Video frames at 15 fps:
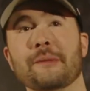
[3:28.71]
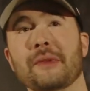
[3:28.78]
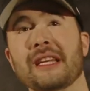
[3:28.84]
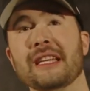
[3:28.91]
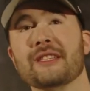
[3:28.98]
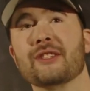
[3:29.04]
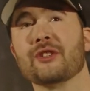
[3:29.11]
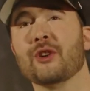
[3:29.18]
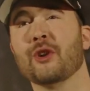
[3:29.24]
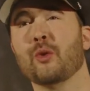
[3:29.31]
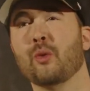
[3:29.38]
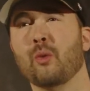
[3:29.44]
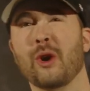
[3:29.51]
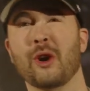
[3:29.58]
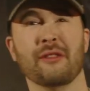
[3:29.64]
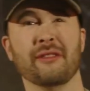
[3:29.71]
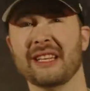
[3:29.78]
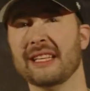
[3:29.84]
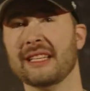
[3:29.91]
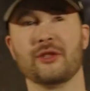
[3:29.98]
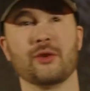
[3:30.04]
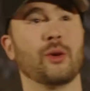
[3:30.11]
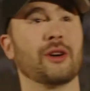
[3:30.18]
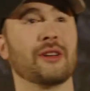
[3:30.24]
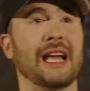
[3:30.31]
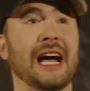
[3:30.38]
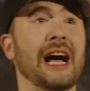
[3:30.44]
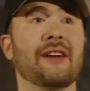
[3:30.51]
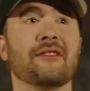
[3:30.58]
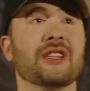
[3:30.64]
And he's so woven into our
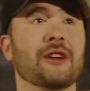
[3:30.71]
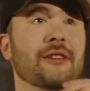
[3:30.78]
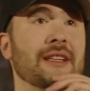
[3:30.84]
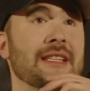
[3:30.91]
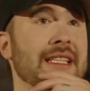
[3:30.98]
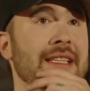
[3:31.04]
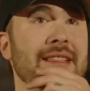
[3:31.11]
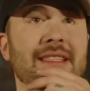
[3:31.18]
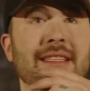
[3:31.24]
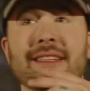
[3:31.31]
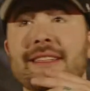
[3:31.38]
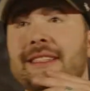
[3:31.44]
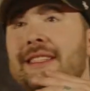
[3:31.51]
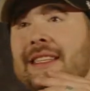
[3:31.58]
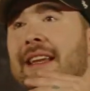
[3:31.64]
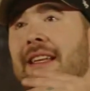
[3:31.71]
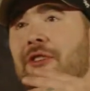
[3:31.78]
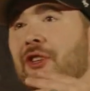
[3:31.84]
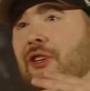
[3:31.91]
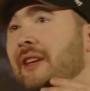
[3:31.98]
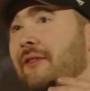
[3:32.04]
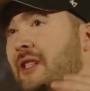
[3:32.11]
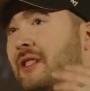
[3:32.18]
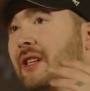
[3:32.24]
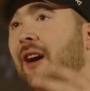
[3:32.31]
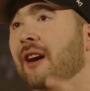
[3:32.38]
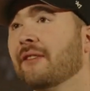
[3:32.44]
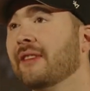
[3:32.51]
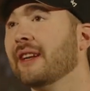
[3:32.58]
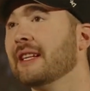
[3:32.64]
lives and our existence that it should give us
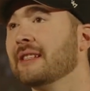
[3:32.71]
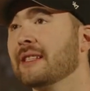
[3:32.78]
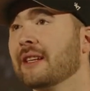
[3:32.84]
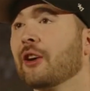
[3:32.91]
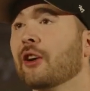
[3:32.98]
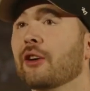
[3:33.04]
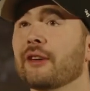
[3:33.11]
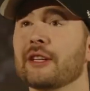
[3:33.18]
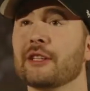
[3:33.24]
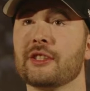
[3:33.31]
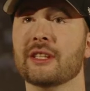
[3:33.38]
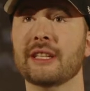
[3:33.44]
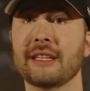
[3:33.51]
confidence and courage